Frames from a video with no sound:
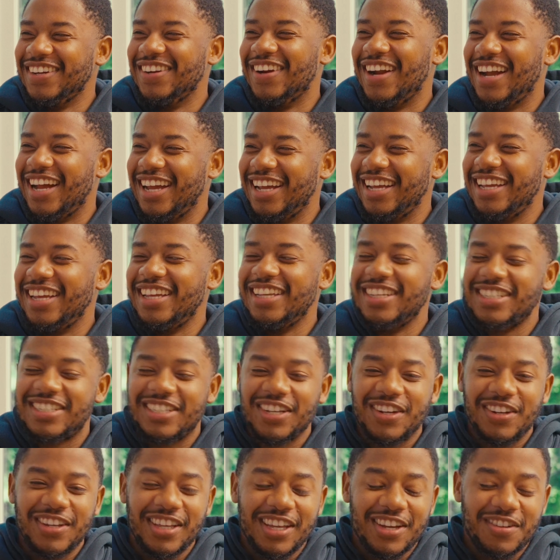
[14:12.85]
right.
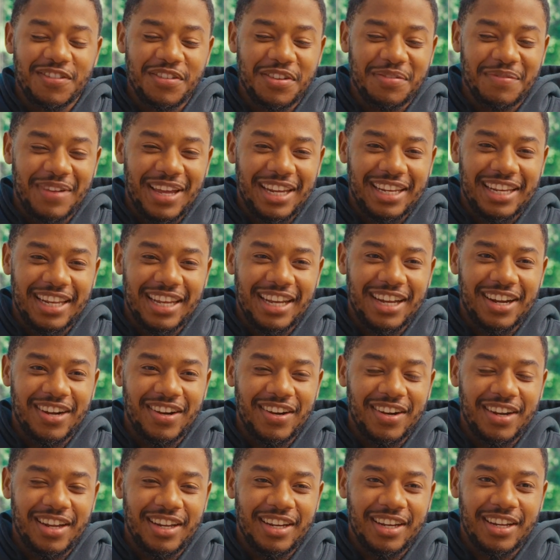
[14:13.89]
So yeah, we met
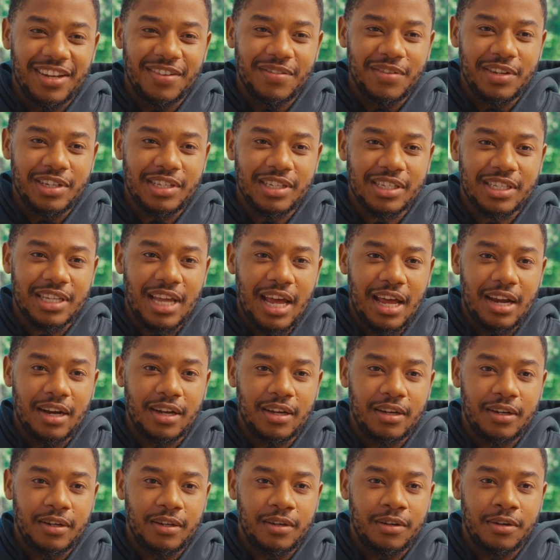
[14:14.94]
there, and then we just kind
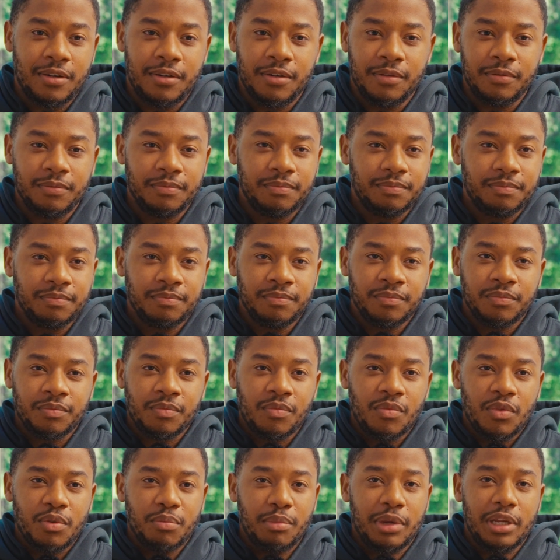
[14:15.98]
of
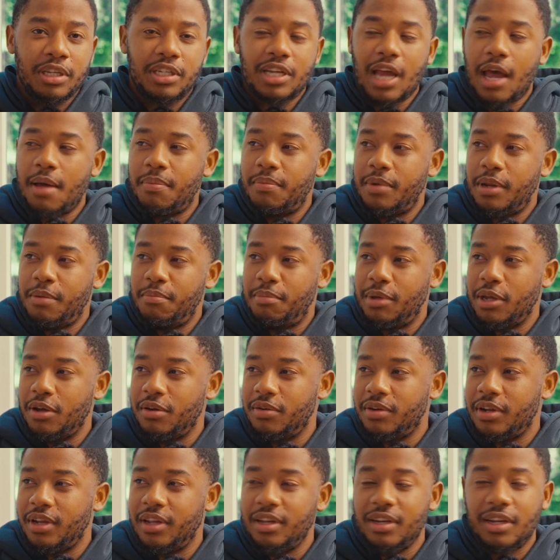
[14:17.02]
been chopping and
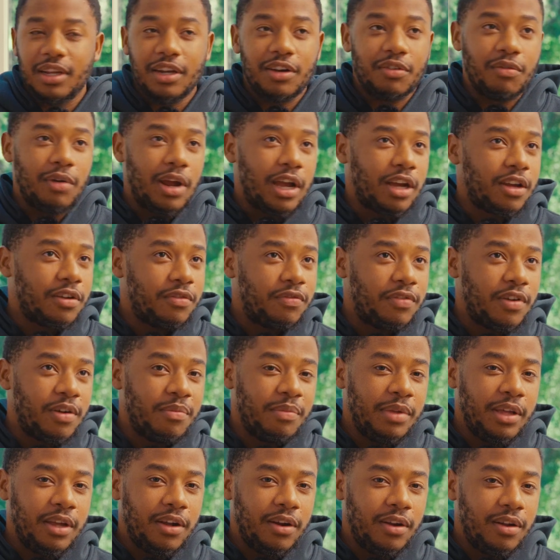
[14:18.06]
building. He did a record for
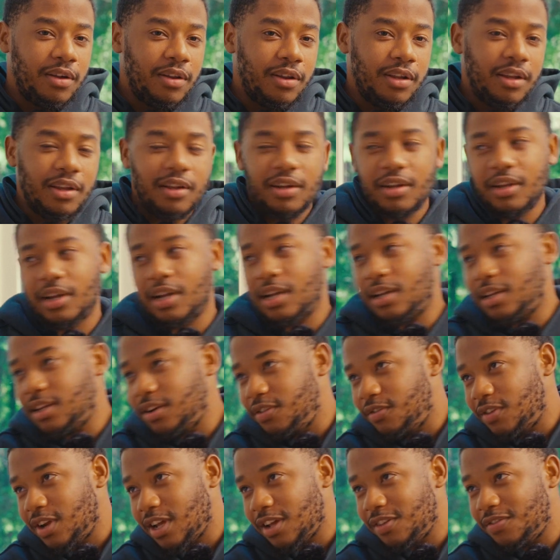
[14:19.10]
me early, and then I did
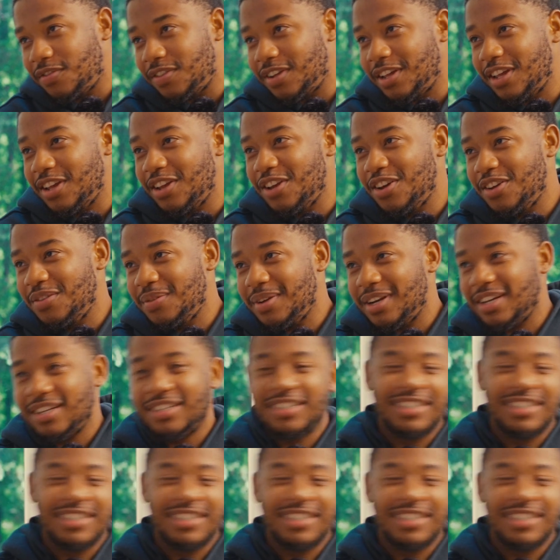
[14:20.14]
a record for him, and I